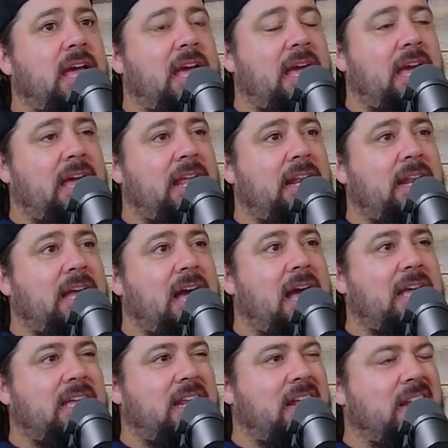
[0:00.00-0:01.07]
And, and
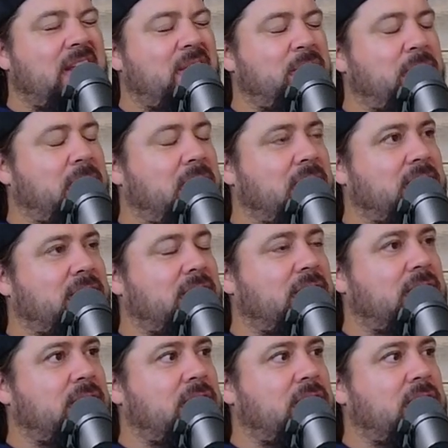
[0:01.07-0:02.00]
I get on you because I'm behind